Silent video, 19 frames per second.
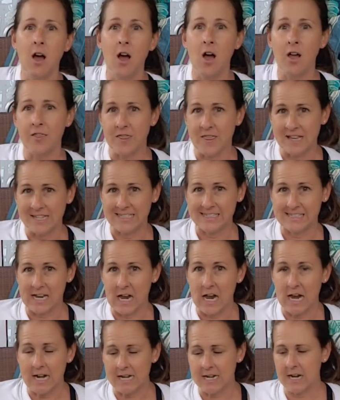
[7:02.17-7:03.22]
on this
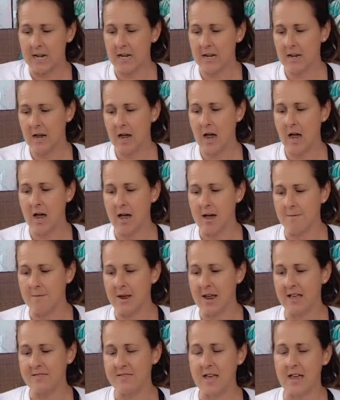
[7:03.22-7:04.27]
side
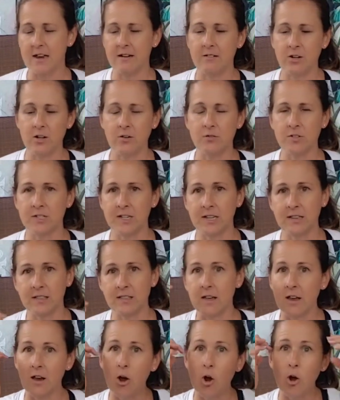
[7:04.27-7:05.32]
and then using
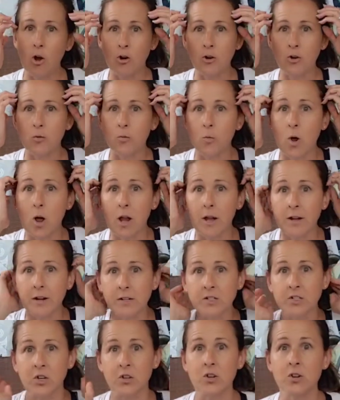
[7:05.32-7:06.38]
the harder
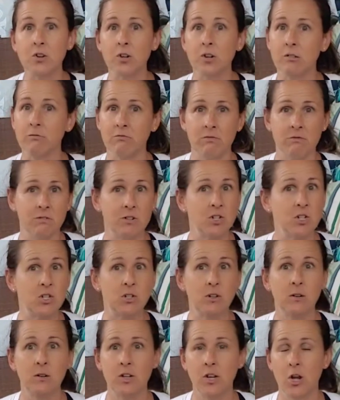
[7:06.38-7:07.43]
one. So you could
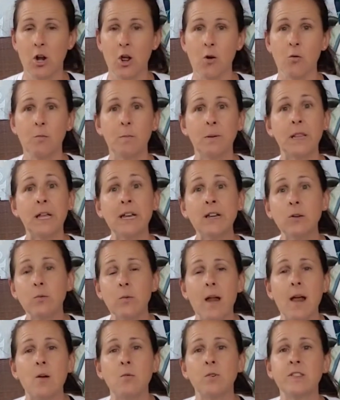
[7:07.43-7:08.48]
play
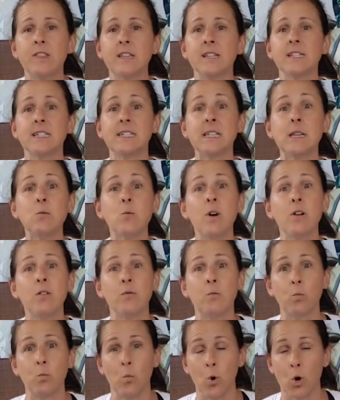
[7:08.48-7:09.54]
around with it, see what
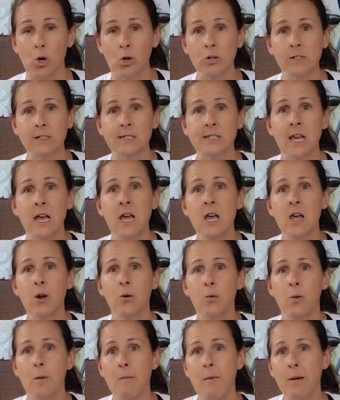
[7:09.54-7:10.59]
works.
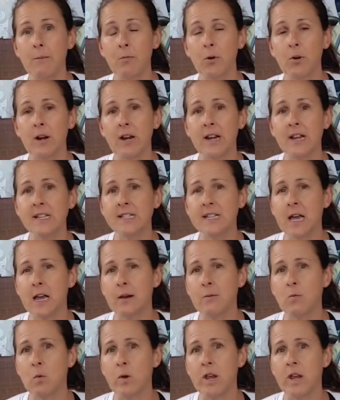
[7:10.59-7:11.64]
Remember,
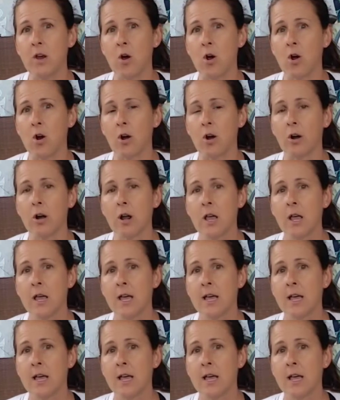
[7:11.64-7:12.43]
anytime we are